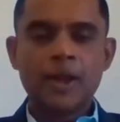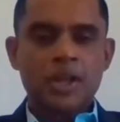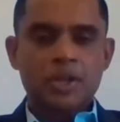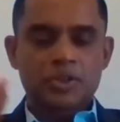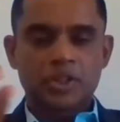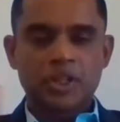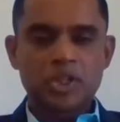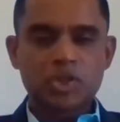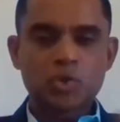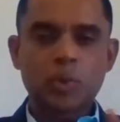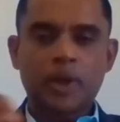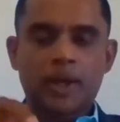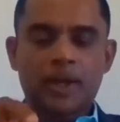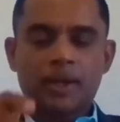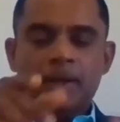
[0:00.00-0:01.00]
So this
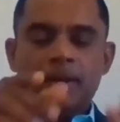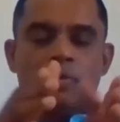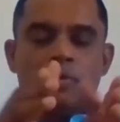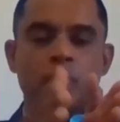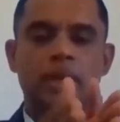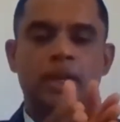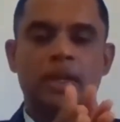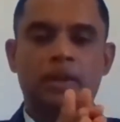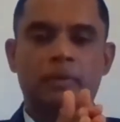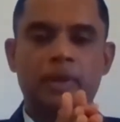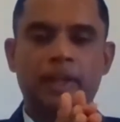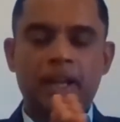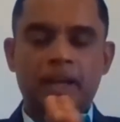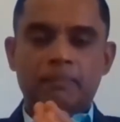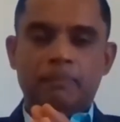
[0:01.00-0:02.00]
way, we need we
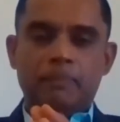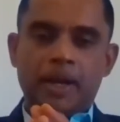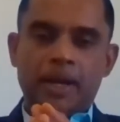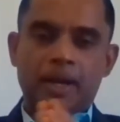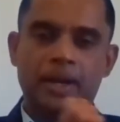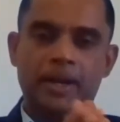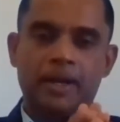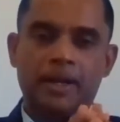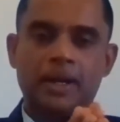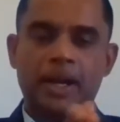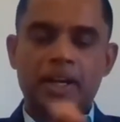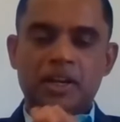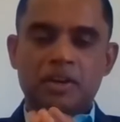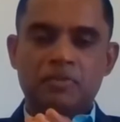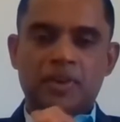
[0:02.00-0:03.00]
can build
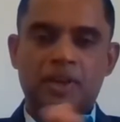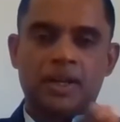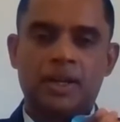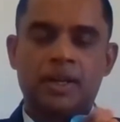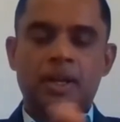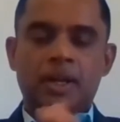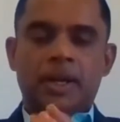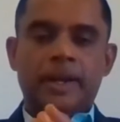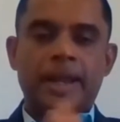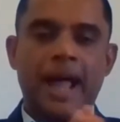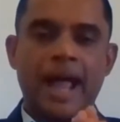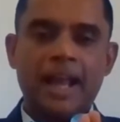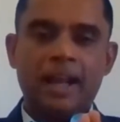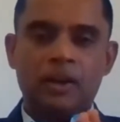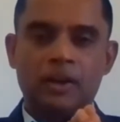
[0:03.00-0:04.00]
kind of a
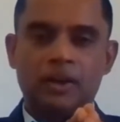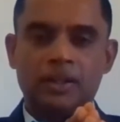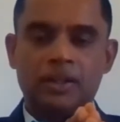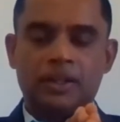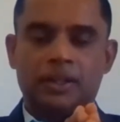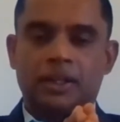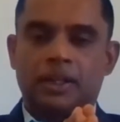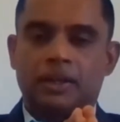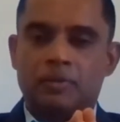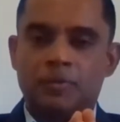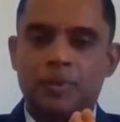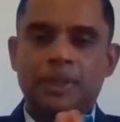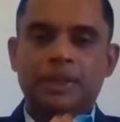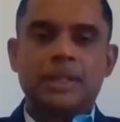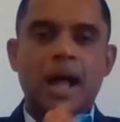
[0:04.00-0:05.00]
dialogue uh,
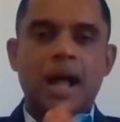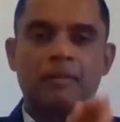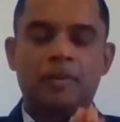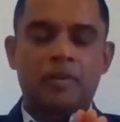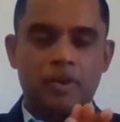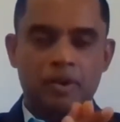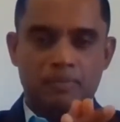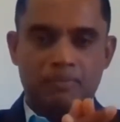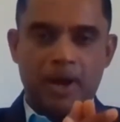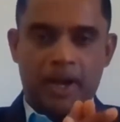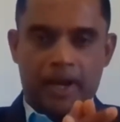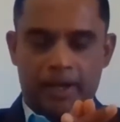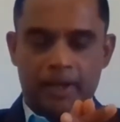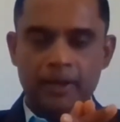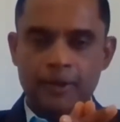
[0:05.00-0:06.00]
with our own
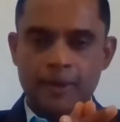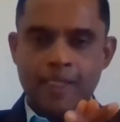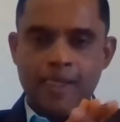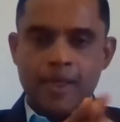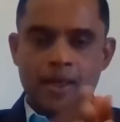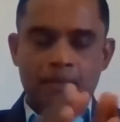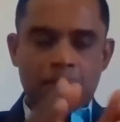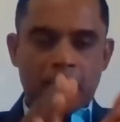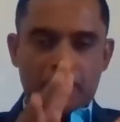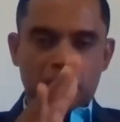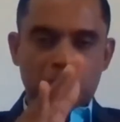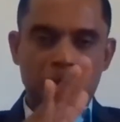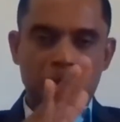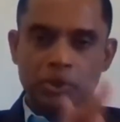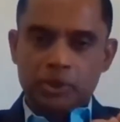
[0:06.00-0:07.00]
mind. But
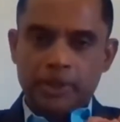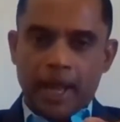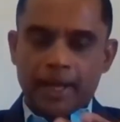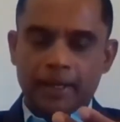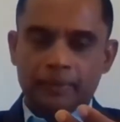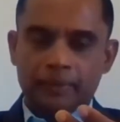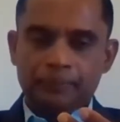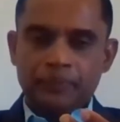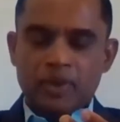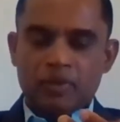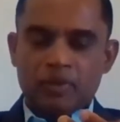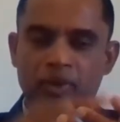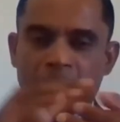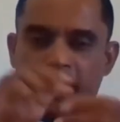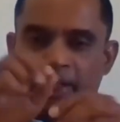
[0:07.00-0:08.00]
to do that,
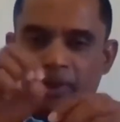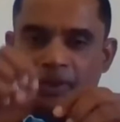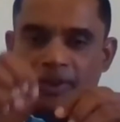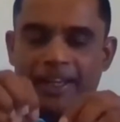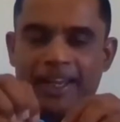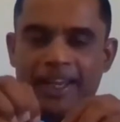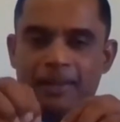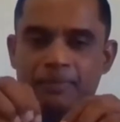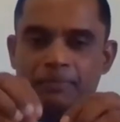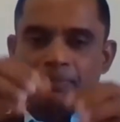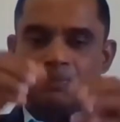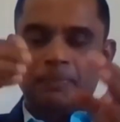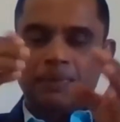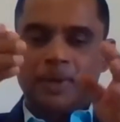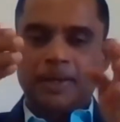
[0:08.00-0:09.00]
we need to keep
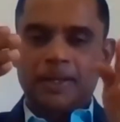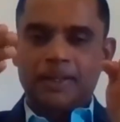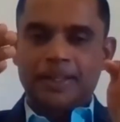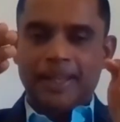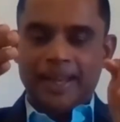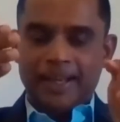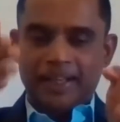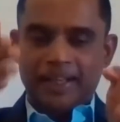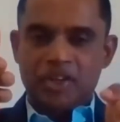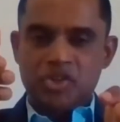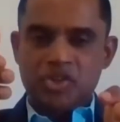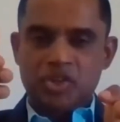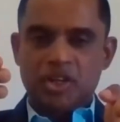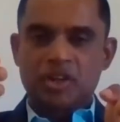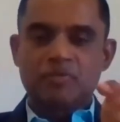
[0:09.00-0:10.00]
uh, the
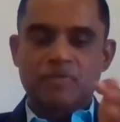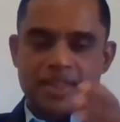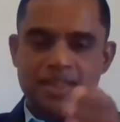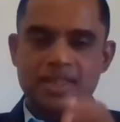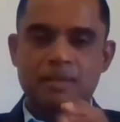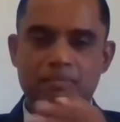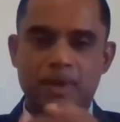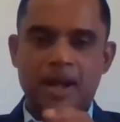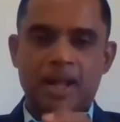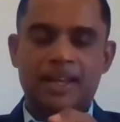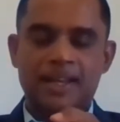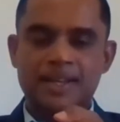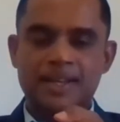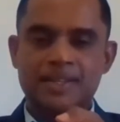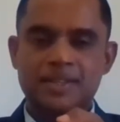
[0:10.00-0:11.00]
attention with the
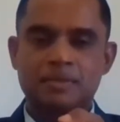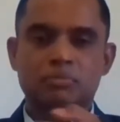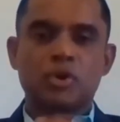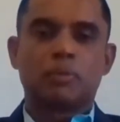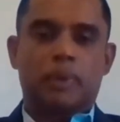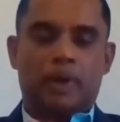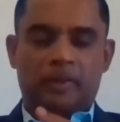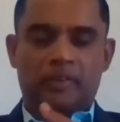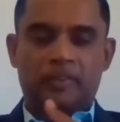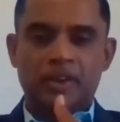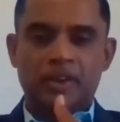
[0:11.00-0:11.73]
mind's movement.